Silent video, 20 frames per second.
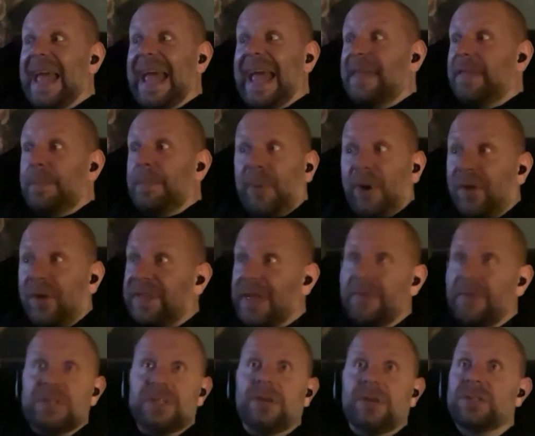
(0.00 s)
And they both
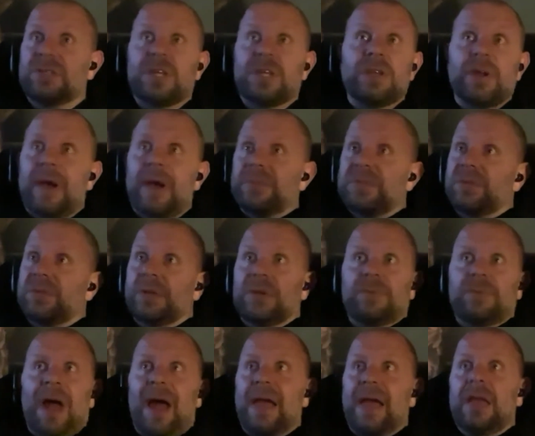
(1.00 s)
get results. You're absolutely
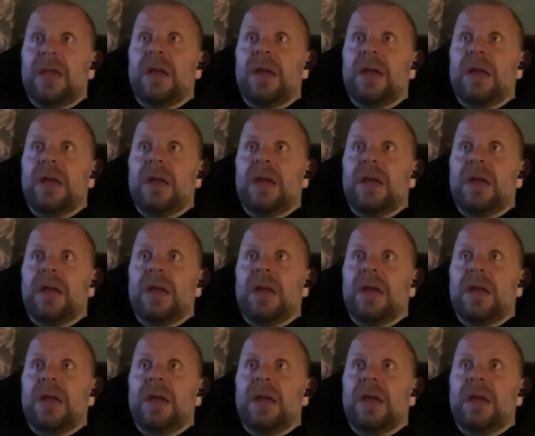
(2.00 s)
right.